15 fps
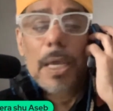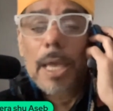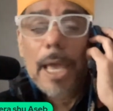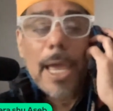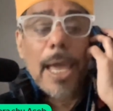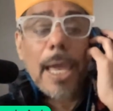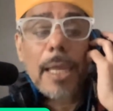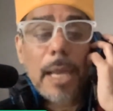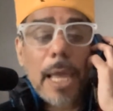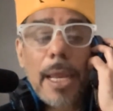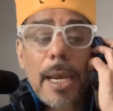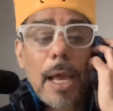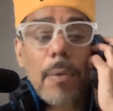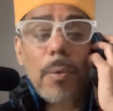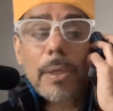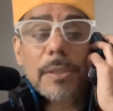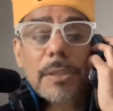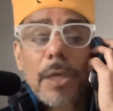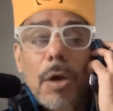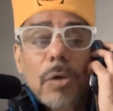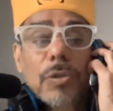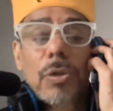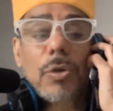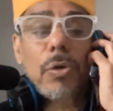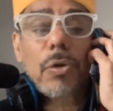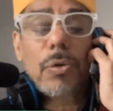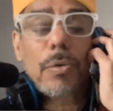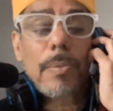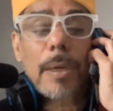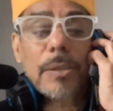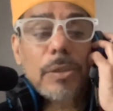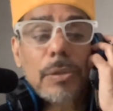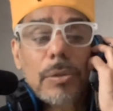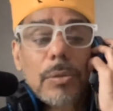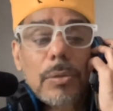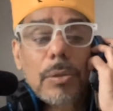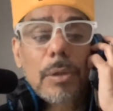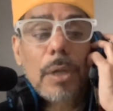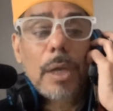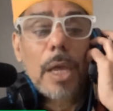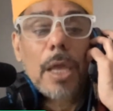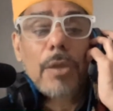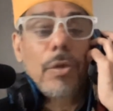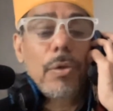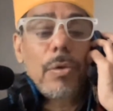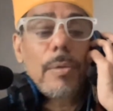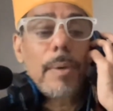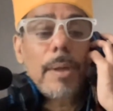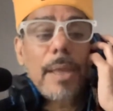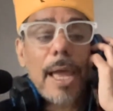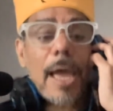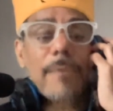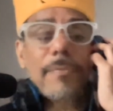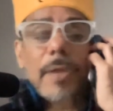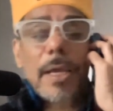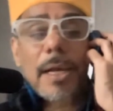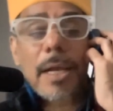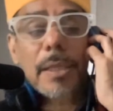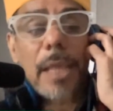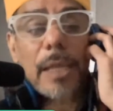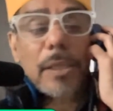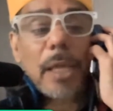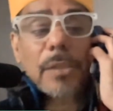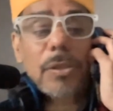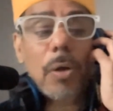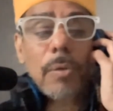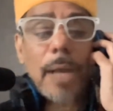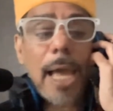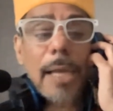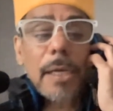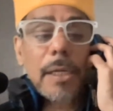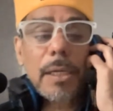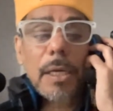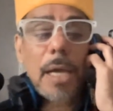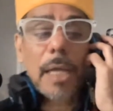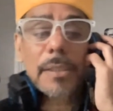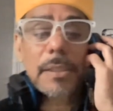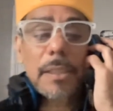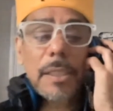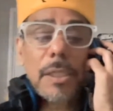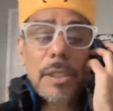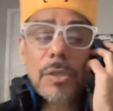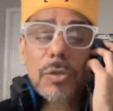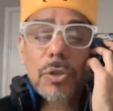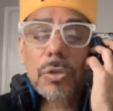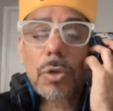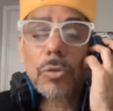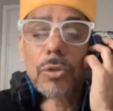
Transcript: And I want to say also Yoruba too. And Yoruba, they have their tonality, their constantly, those